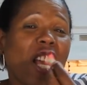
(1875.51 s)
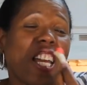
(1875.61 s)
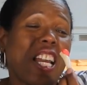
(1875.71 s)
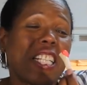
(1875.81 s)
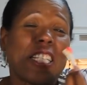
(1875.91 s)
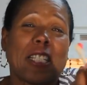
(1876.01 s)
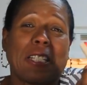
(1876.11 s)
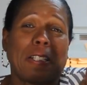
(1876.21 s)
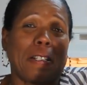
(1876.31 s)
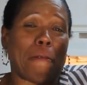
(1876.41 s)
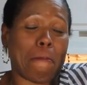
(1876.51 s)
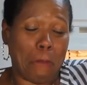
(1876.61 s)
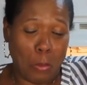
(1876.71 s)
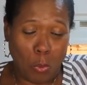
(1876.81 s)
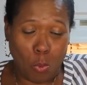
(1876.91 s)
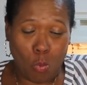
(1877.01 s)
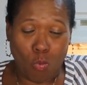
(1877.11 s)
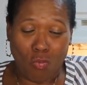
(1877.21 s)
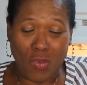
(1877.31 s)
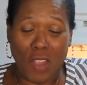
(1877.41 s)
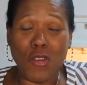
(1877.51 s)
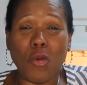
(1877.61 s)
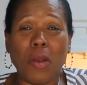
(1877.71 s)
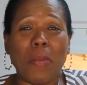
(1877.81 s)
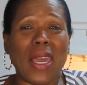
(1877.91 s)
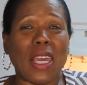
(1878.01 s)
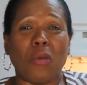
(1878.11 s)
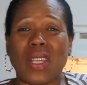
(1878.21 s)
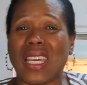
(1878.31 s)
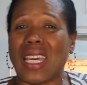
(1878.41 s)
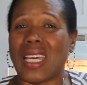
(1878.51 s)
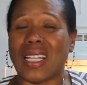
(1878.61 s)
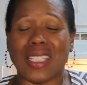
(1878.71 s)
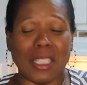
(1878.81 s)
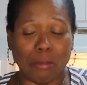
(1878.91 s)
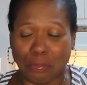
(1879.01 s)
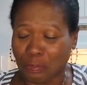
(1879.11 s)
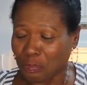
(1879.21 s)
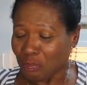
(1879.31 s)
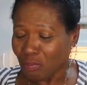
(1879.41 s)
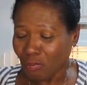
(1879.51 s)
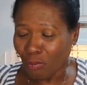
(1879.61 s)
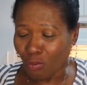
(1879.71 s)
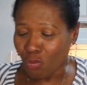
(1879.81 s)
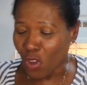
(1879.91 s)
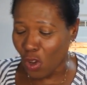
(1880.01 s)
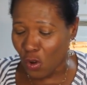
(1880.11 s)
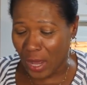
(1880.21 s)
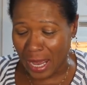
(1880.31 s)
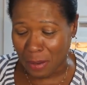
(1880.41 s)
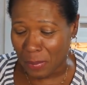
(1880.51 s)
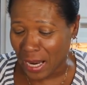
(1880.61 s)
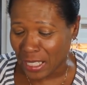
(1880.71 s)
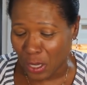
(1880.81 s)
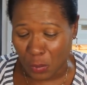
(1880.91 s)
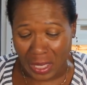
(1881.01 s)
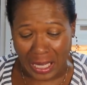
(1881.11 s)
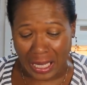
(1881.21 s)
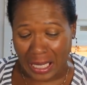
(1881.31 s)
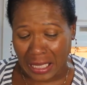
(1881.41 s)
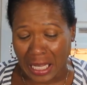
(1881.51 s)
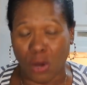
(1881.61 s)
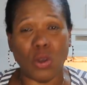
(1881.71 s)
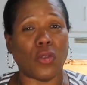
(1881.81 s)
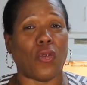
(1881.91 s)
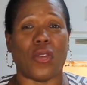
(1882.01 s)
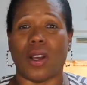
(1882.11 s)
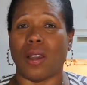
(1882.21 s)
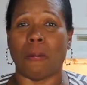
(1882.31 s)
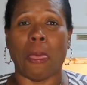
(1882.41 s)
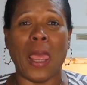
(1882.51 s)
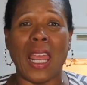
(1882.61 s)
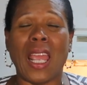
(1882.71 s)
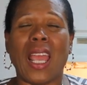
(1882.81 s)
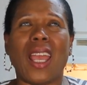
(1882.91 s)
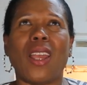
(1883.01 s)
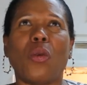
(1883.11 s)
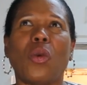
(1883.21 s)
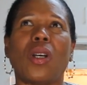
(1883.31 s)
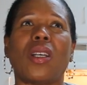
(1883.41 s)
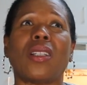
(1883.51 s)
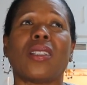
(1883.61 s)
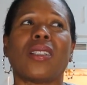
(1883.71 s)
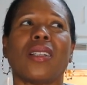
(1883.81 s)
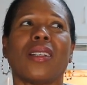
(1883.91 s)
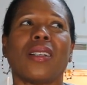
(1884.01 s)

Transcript: Guys, it's good. If you want to make it with the kids, go ahead and make some with the kids. It was fun. It was